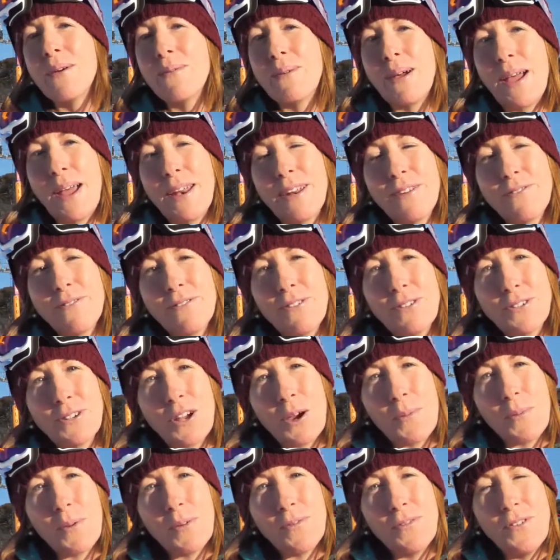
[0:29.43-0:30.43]
We're heading for a
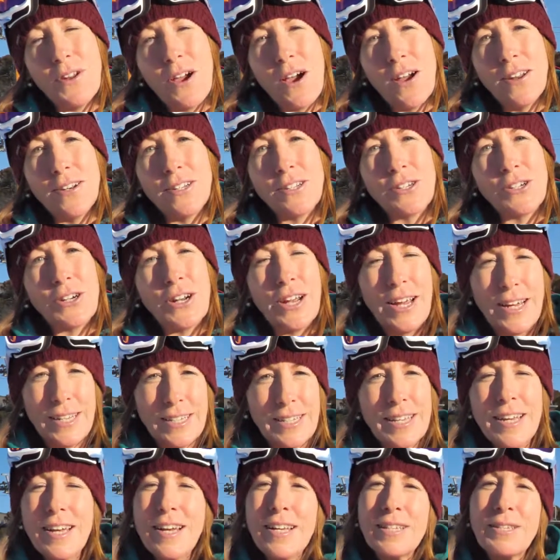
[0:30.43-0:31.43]
top of 9
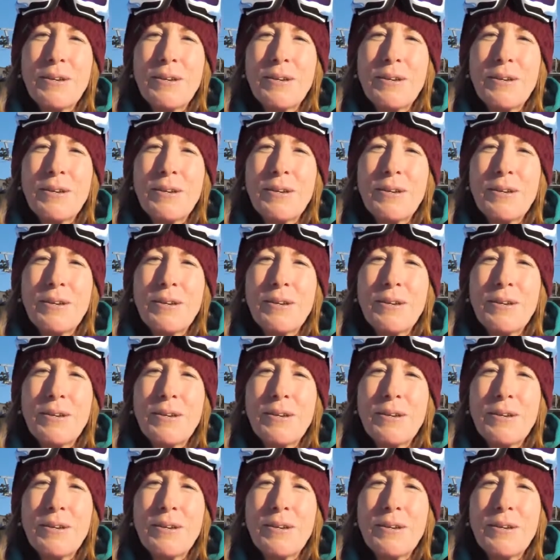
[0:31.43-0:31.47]
degrees,